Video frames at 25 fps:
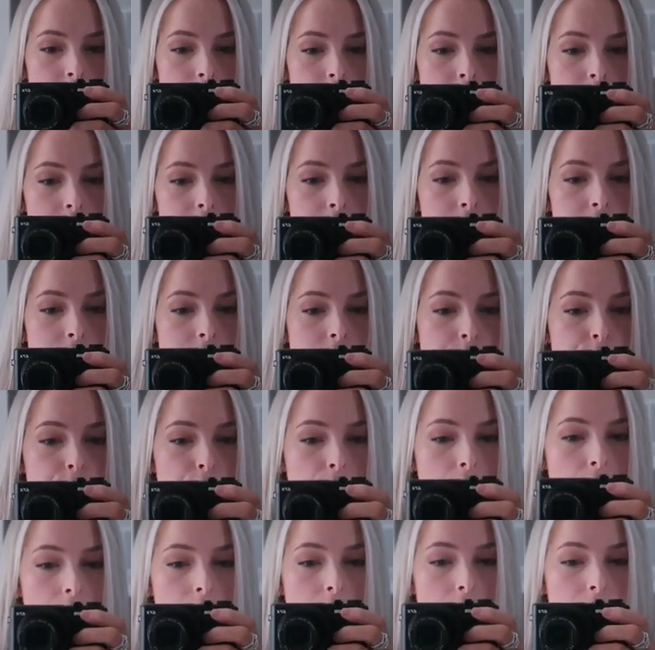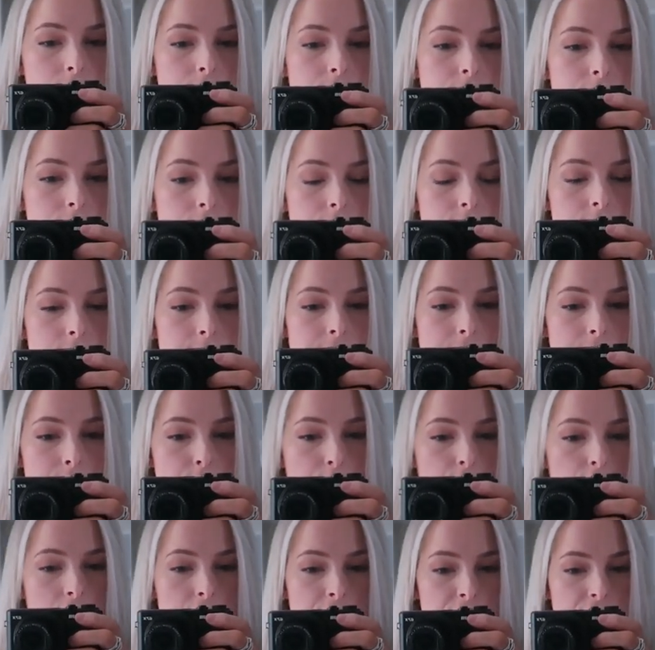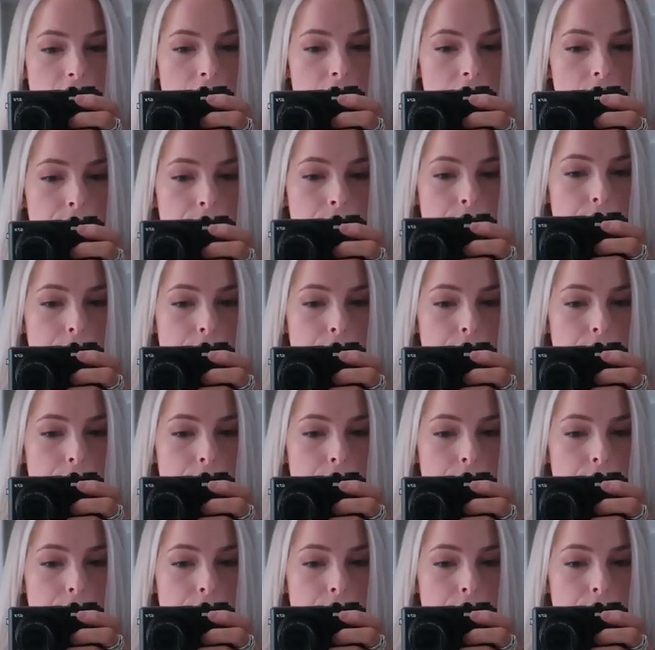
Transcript: Then this bra, it's like a bra top.